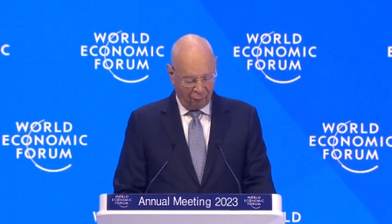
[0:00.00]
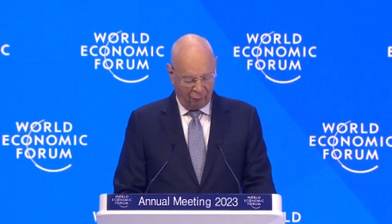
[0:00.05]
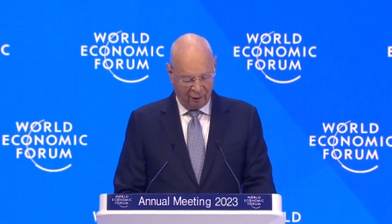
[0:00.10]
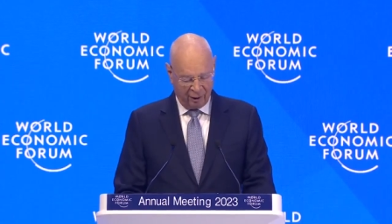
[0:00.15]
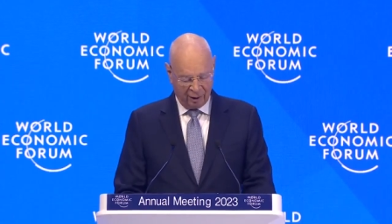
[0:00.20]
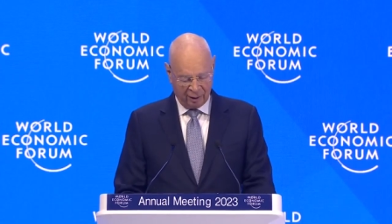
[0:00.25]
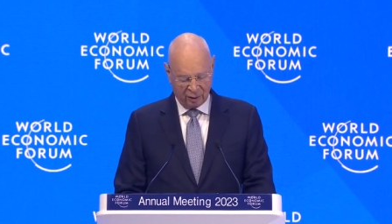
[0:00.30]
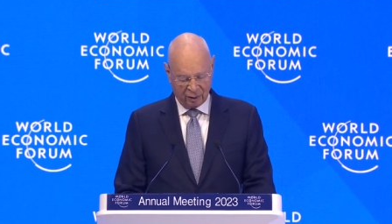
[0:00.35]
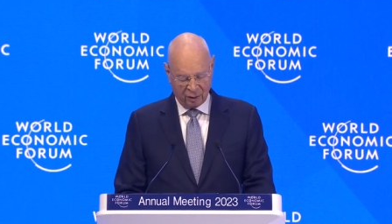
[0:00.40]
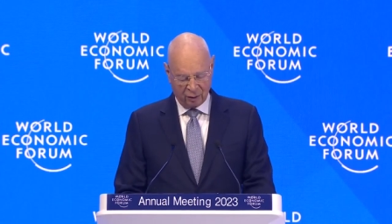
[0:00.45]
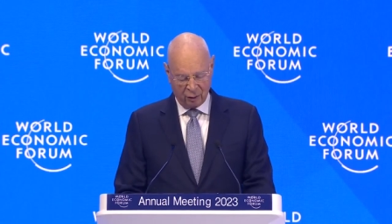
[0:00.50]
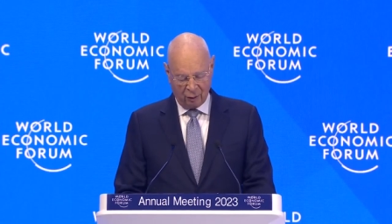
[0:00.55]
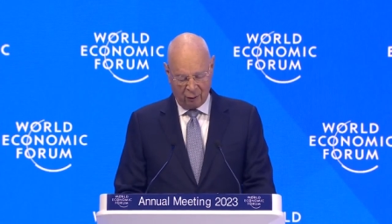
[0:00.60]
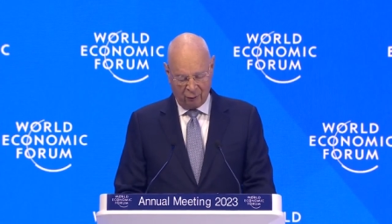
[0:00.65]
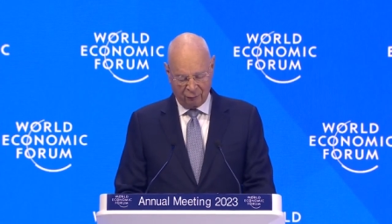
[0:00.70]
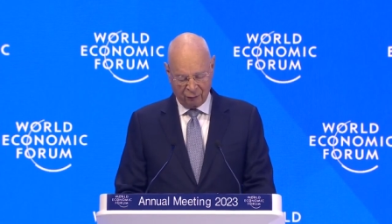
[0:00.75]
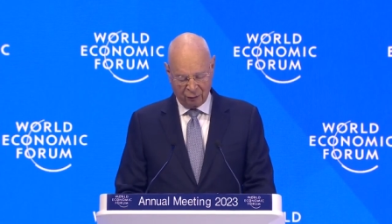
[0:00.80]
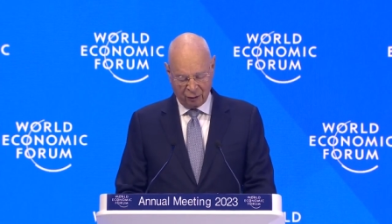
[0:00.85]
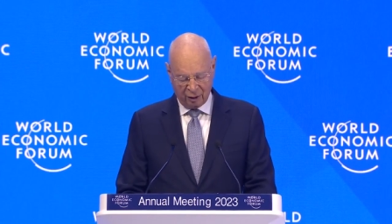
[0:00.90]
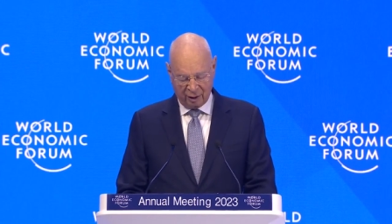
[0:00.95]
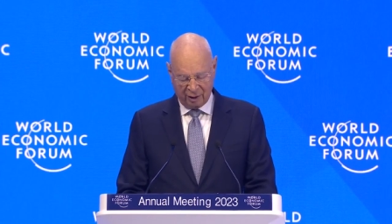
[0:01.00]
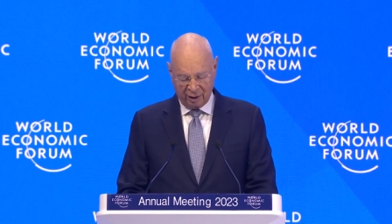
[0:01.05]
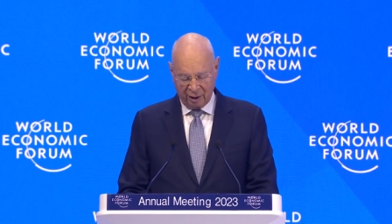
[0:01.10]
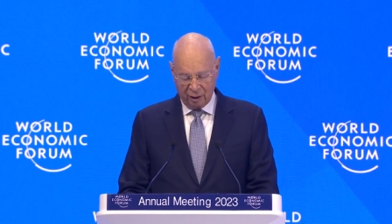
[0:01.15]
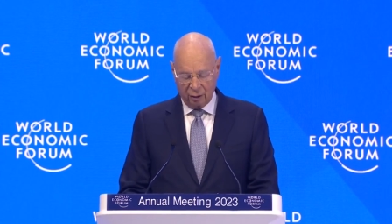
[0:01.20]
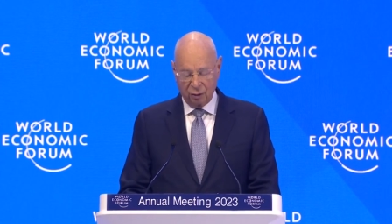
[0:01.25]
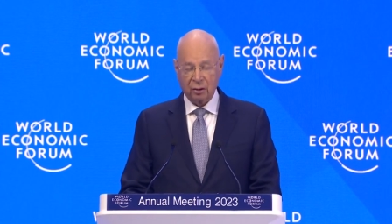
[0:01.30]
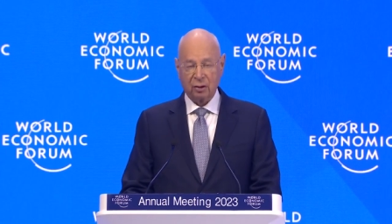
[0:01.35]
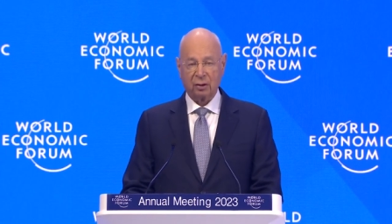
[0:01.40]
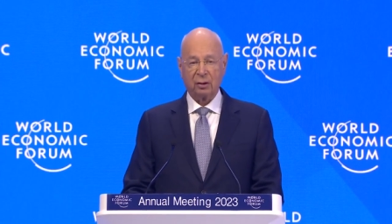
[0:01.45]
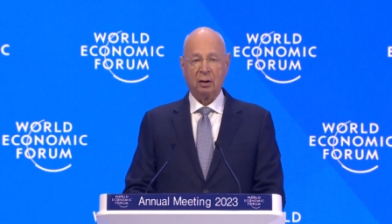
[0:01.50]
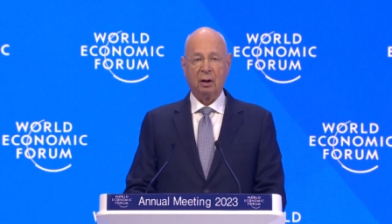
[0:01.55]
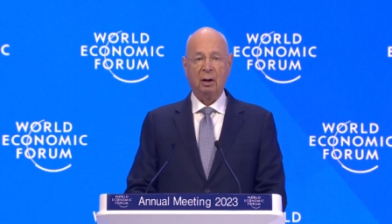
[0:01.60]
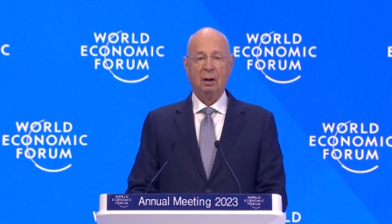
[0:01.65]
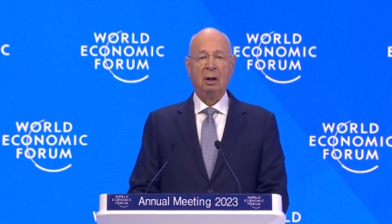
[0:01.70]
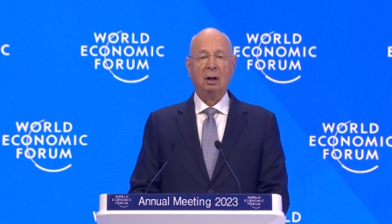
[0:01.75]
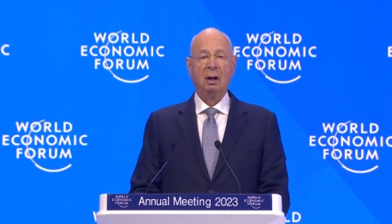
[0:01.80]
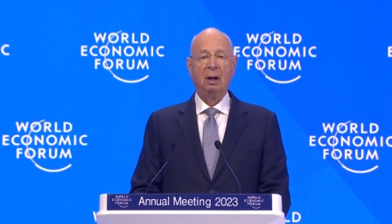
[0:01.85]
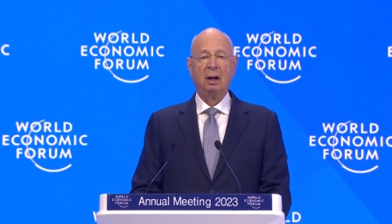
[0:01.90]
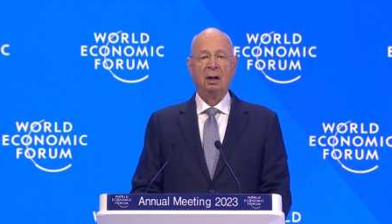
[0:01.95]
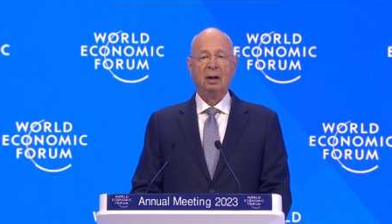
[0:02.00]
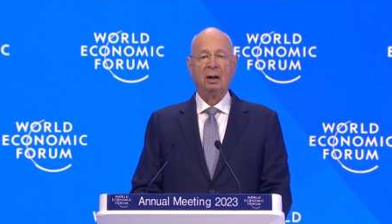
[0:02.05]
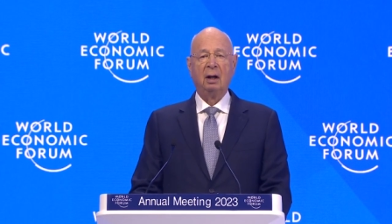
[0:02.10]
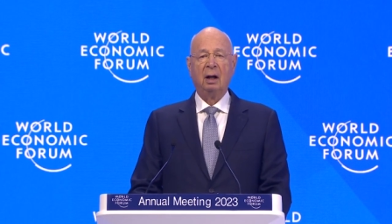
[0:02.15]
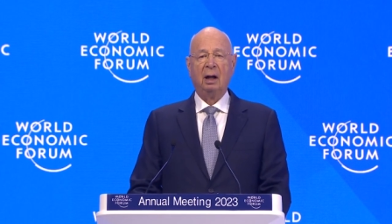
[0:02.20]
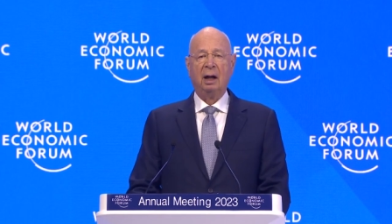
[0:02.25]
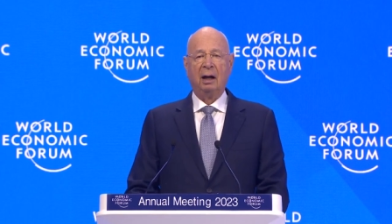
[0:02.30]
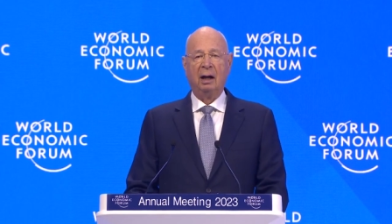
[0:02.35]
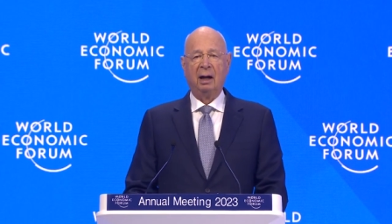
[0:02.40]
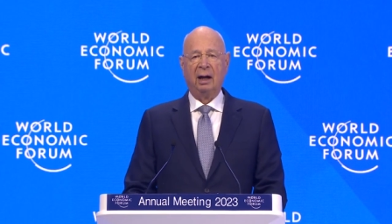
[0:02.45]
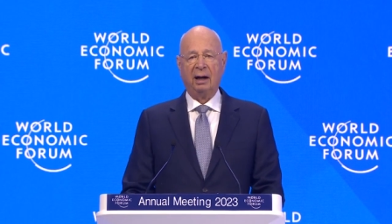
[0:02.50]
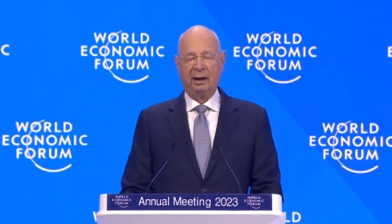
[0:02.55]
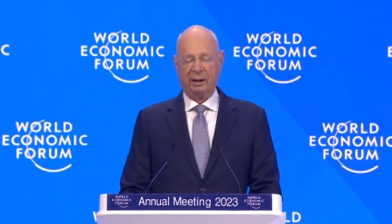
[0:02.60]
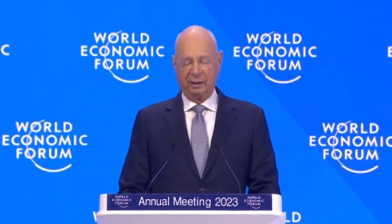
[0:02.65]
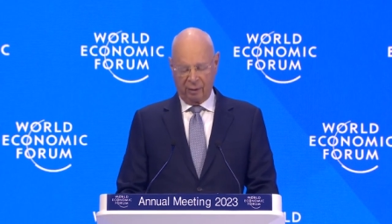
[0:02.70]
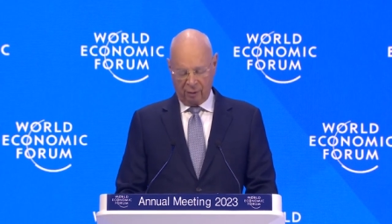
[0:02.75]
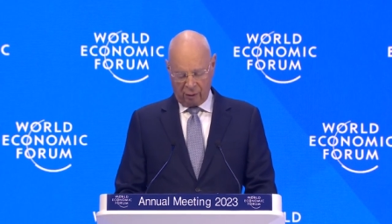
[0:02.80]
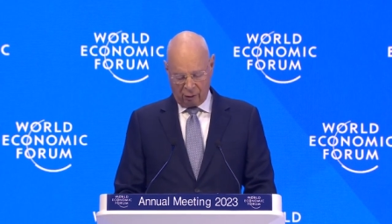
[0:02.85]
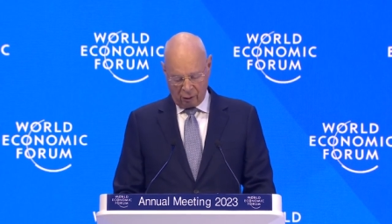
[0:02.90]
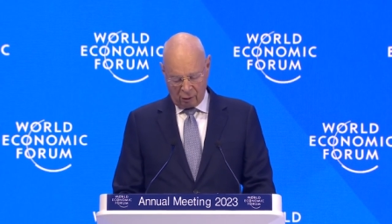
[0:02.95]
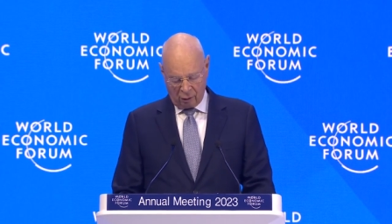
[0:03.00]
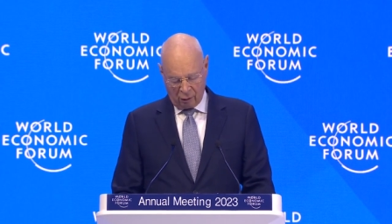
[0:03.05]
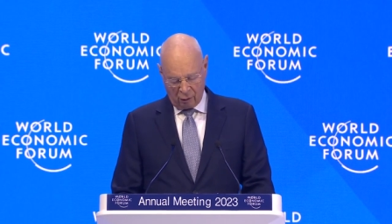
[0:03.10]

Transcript: of us of the danger and